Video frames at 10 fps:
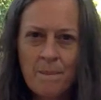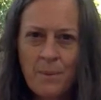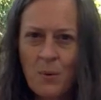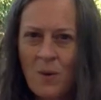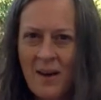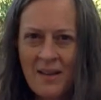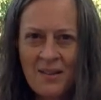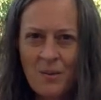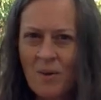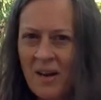But why is
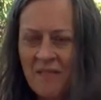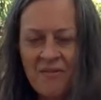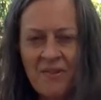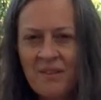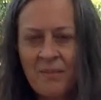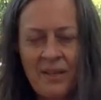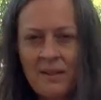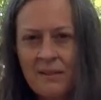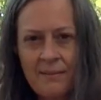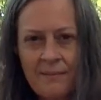it right in front of me?
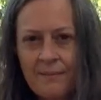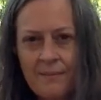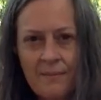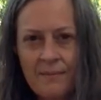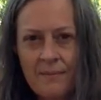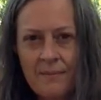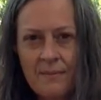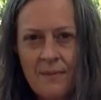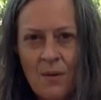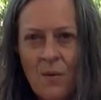
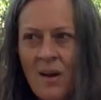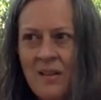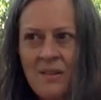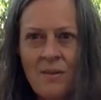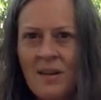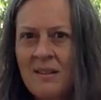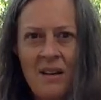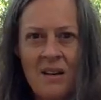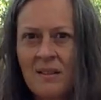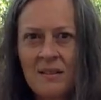Why is it right
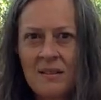there?